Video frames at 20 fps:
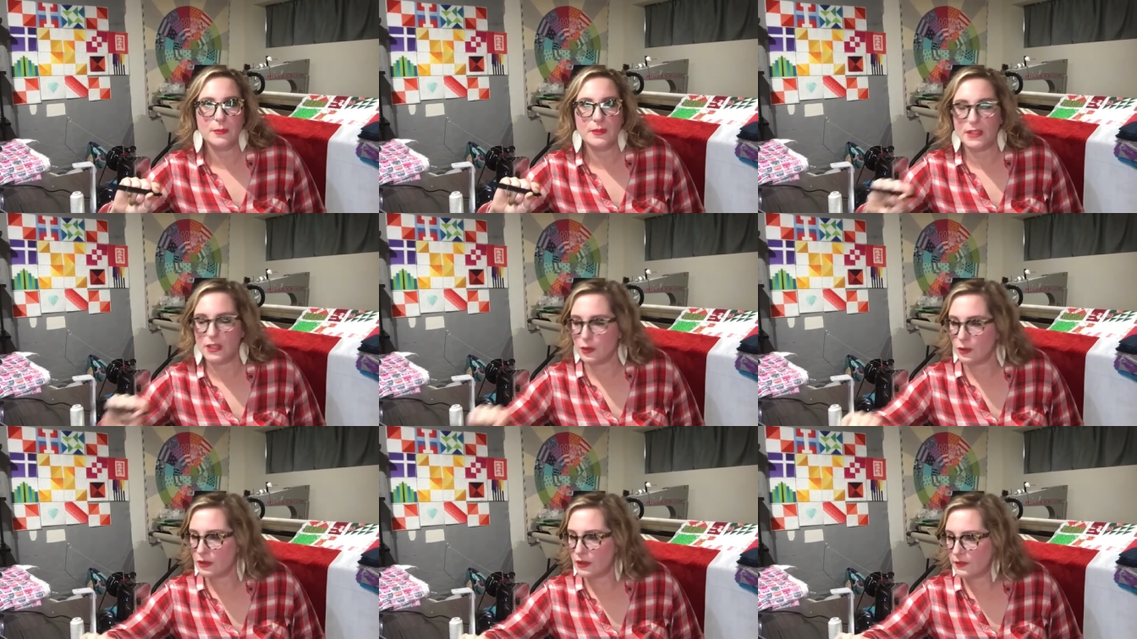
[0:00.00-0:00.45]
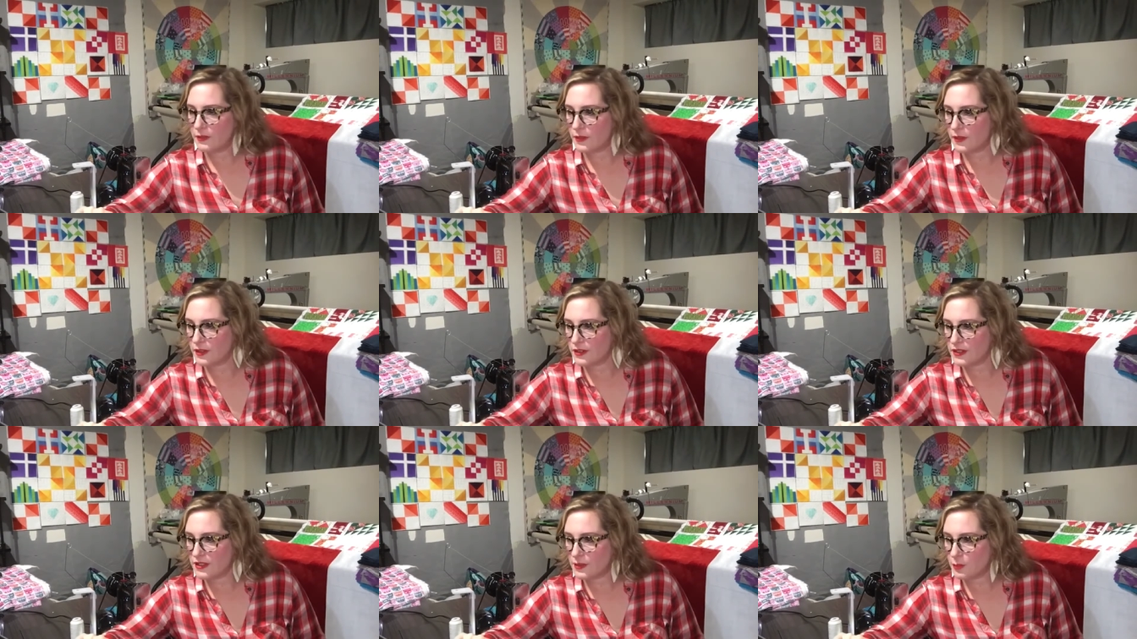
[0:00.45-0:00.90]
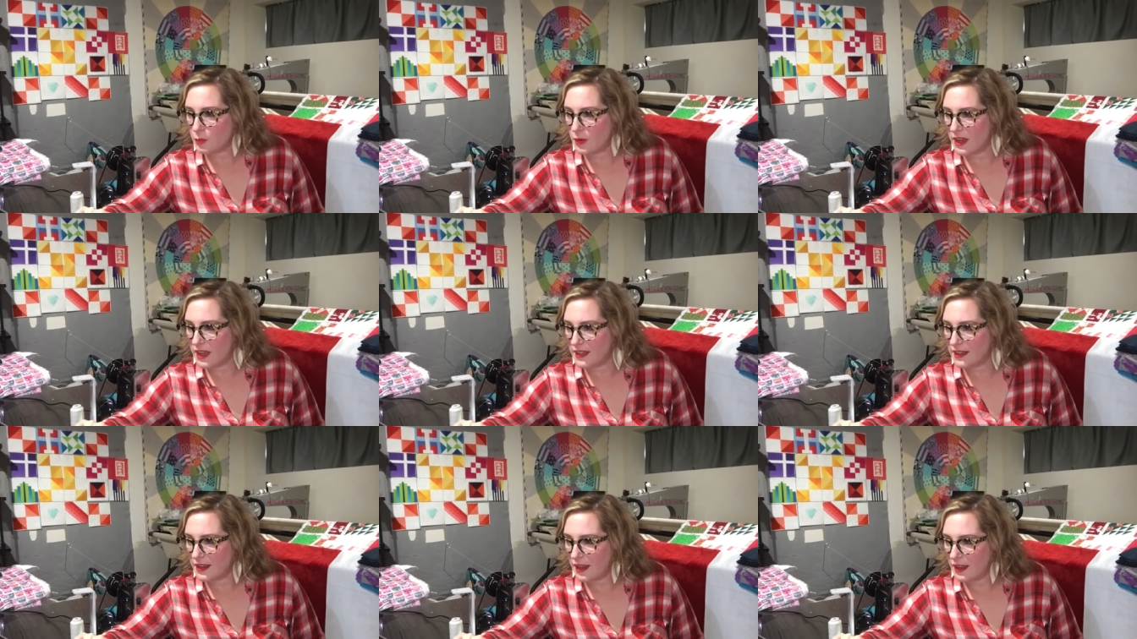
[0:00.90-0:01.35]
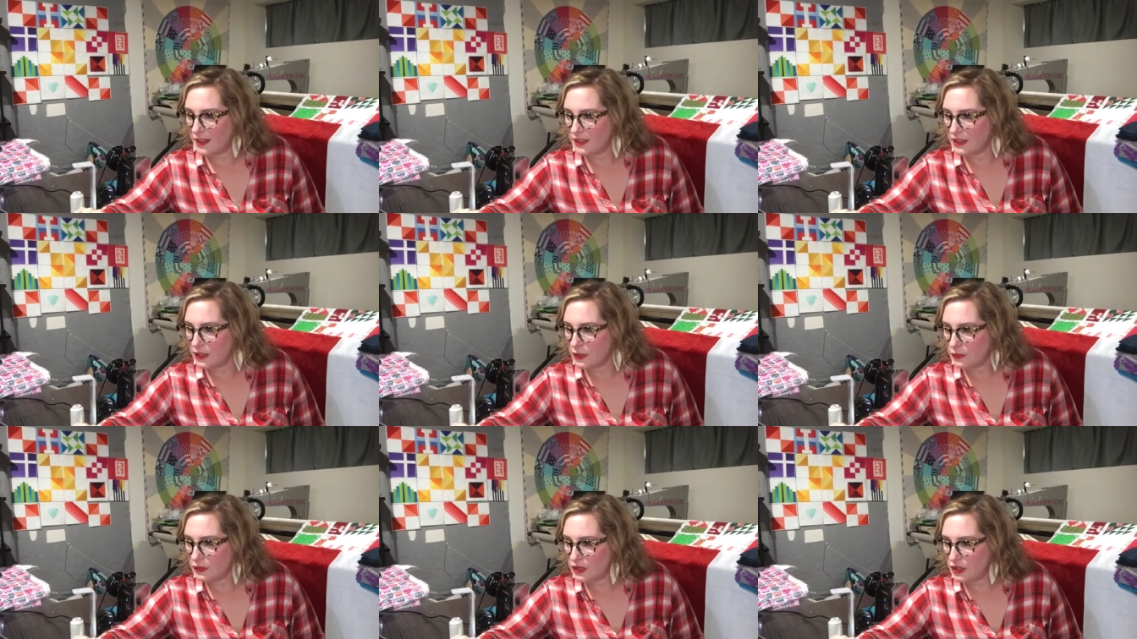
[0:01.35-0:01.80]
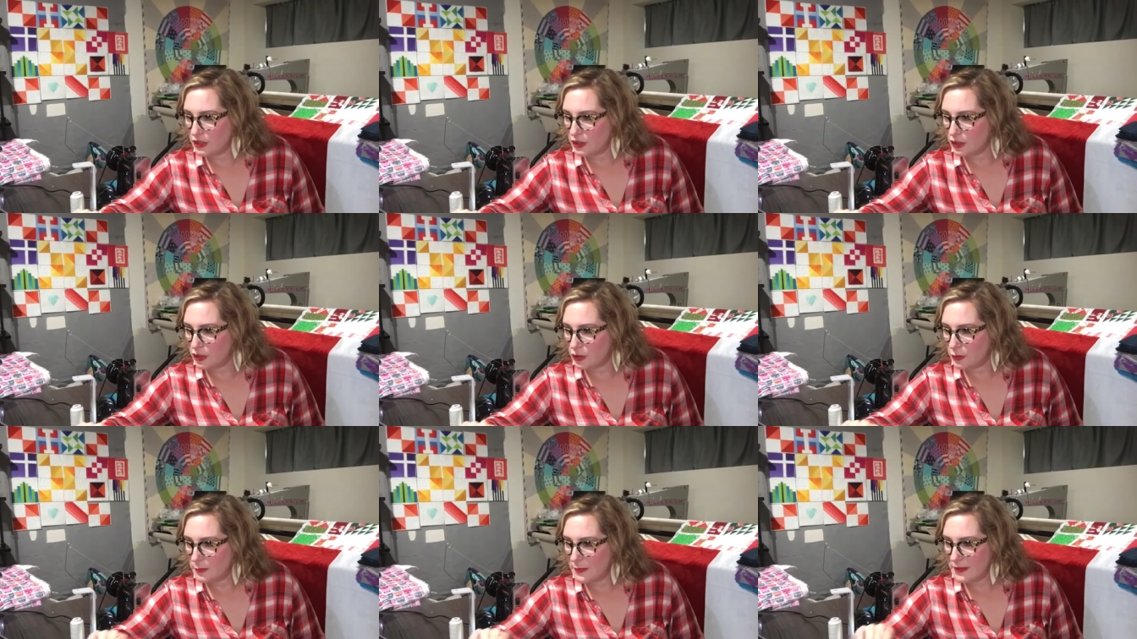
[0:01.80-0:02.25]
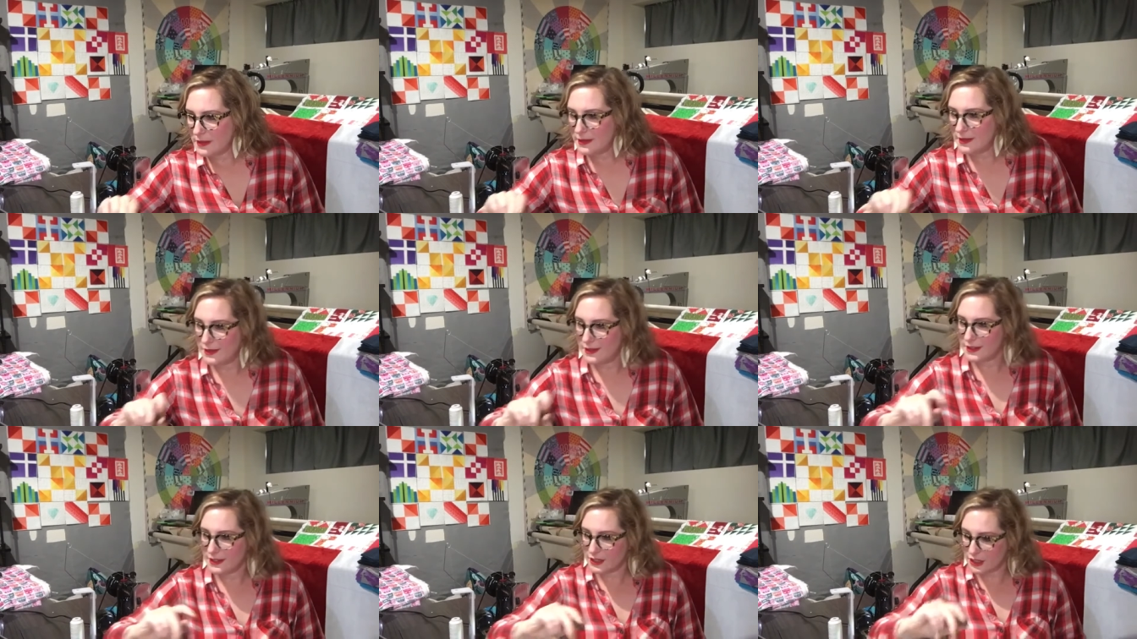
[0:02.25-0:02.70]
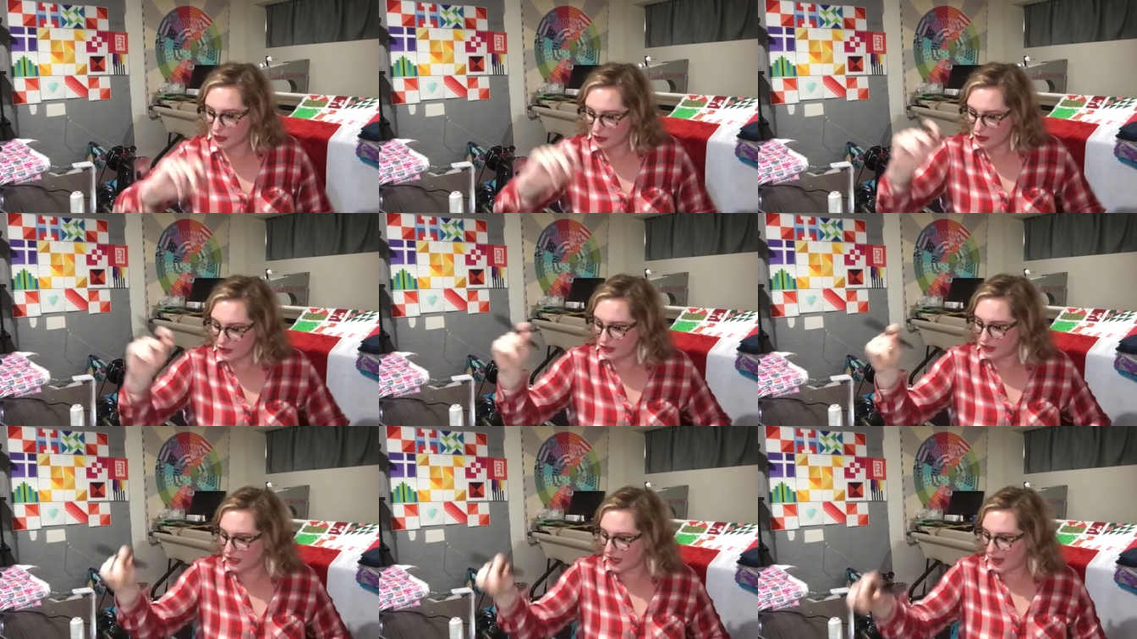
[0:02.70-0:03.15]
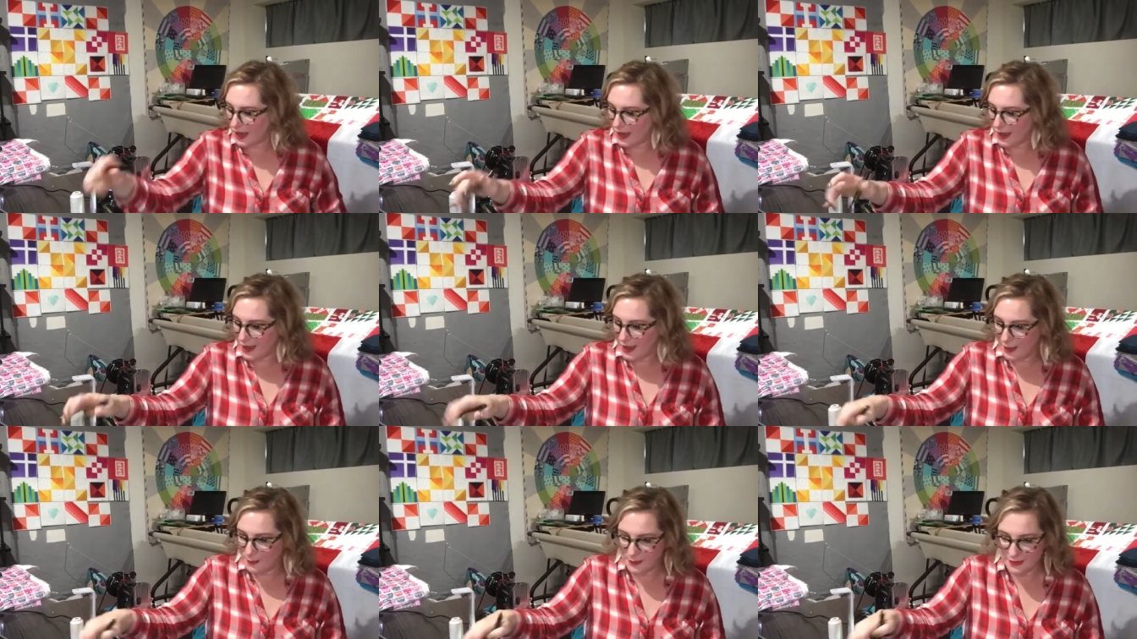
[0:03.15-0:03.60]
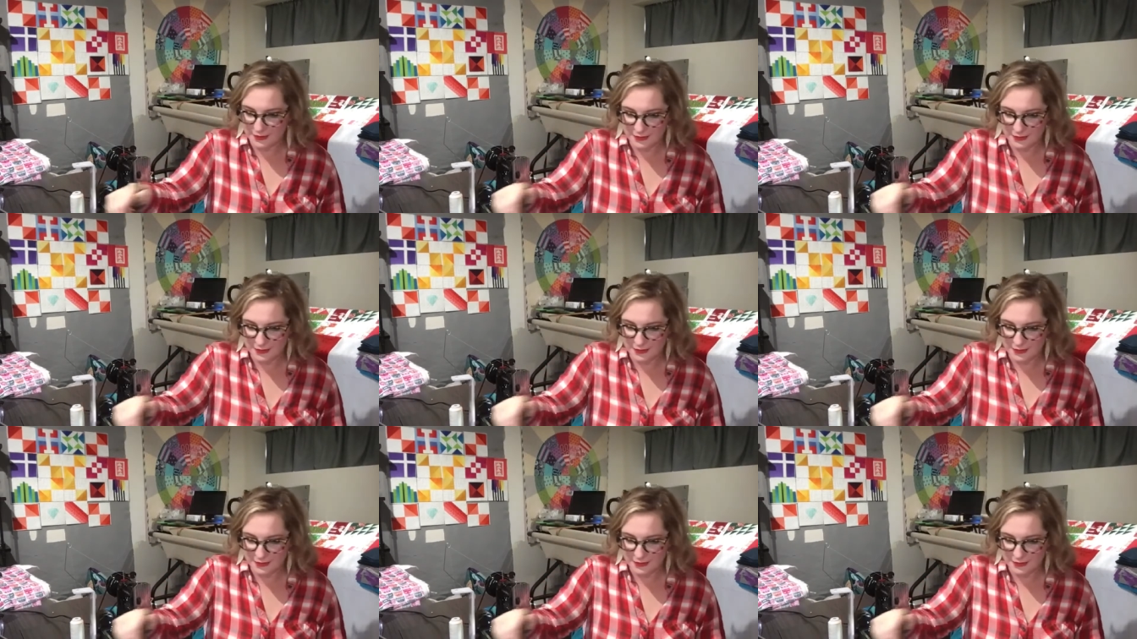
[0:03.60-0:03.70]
You're the first one on YouTube. Good job.